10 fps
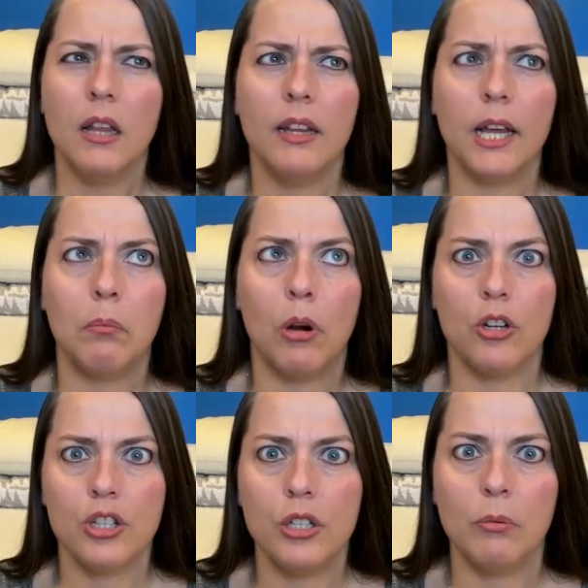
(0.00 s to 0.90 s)
Like
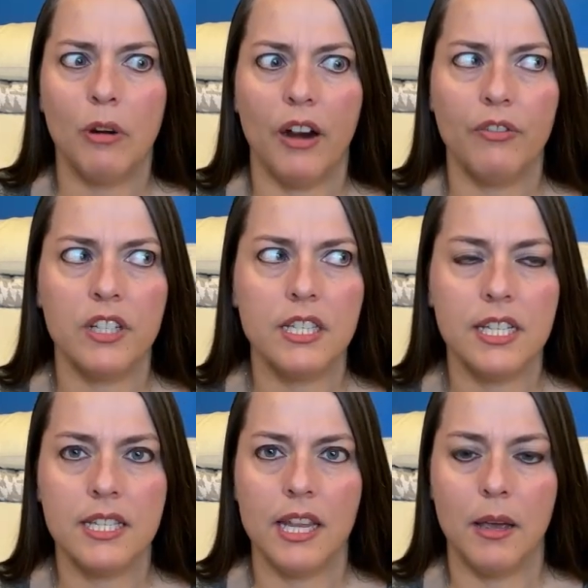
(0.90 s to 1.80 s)
personal
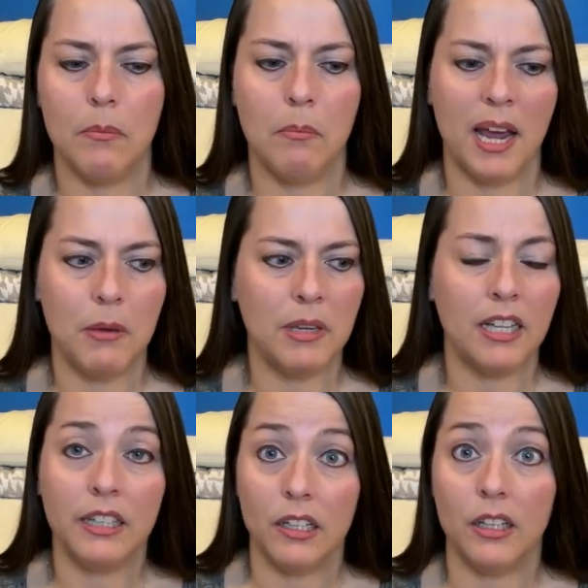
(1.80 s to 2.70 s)
preferences that might be a
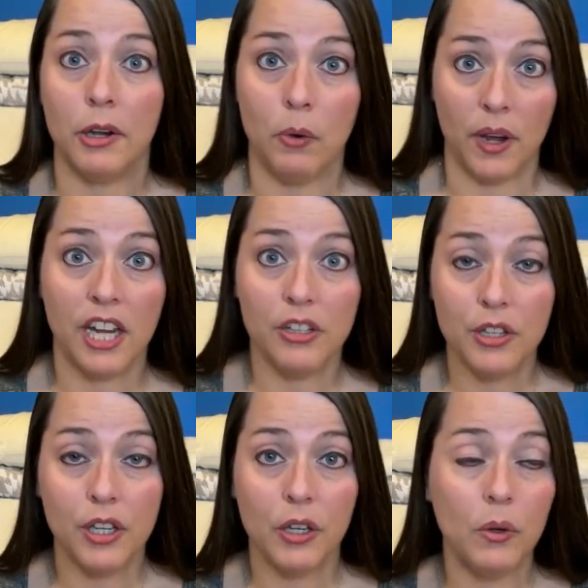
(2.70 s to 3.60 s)
little annoying to
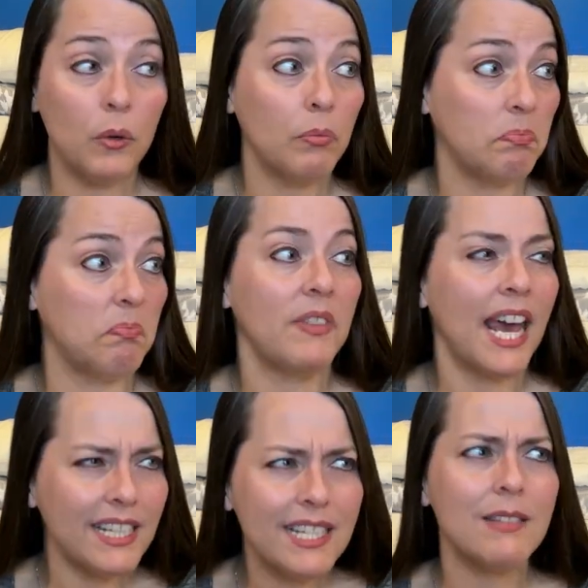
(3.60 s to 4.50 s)
you,
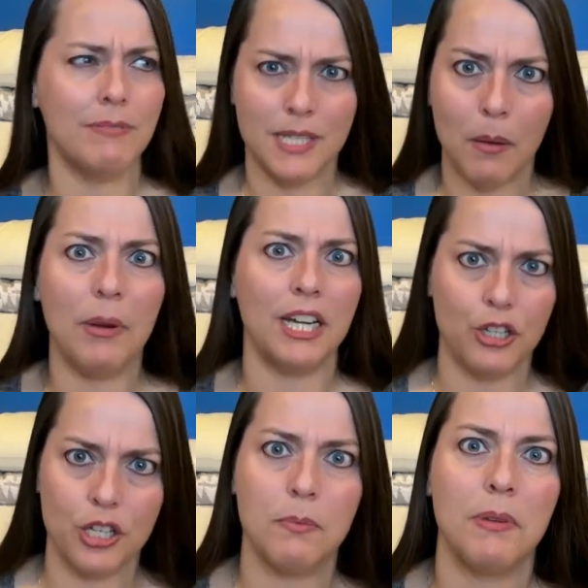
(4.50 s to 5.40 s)
that's somebody
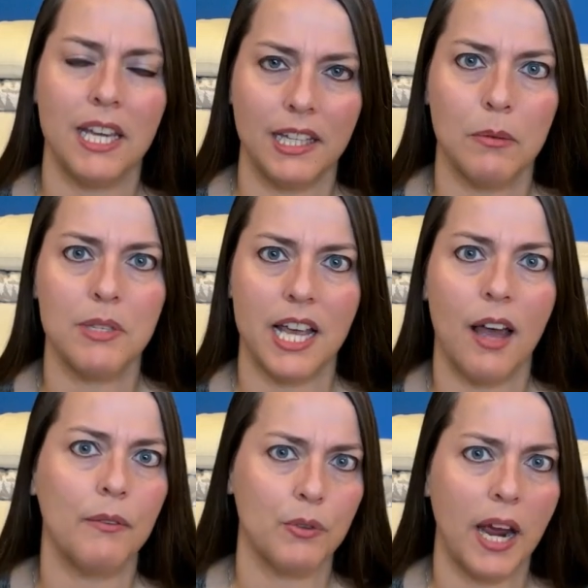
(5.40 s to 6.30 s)
just being
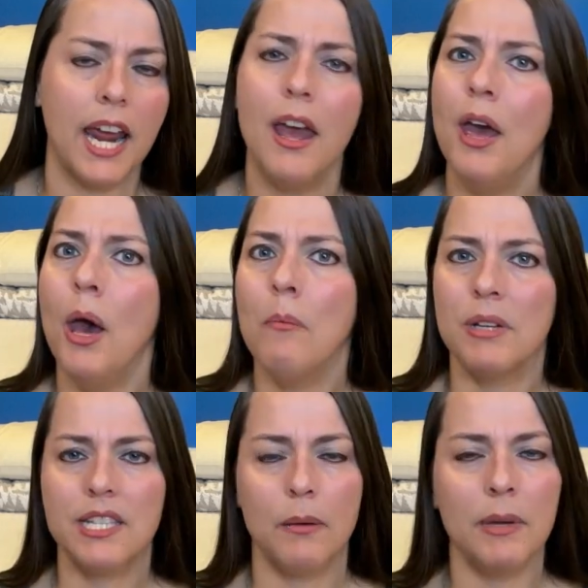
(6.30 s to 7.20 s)
themselves, right?
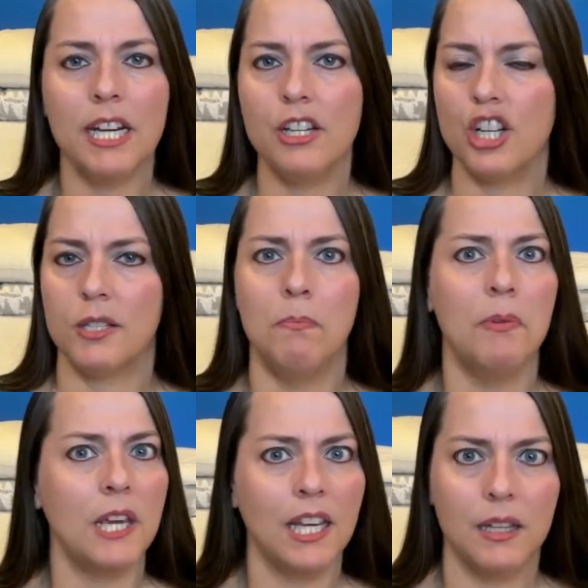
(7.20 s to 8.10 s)
But somebody just
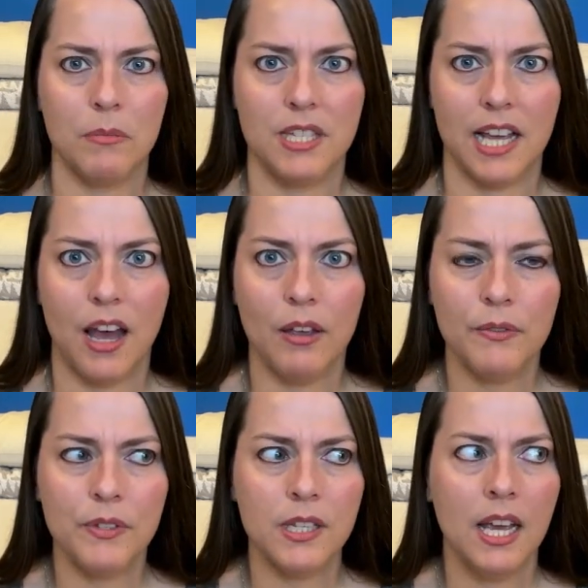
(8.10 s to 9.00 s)
being
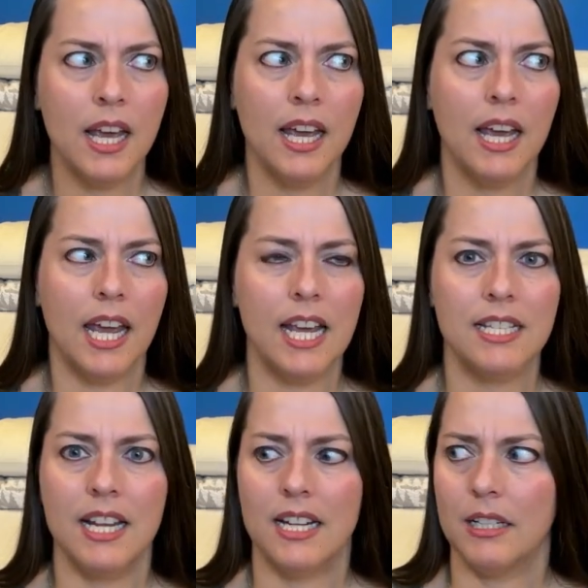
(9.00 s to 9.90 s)
themselves
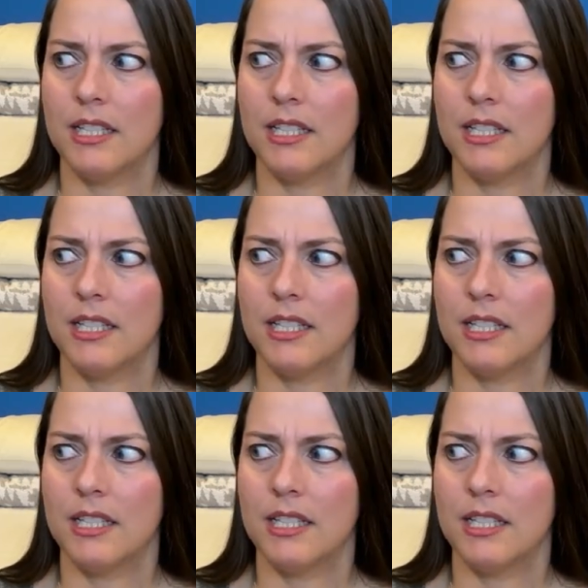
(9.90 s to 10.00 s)
isn't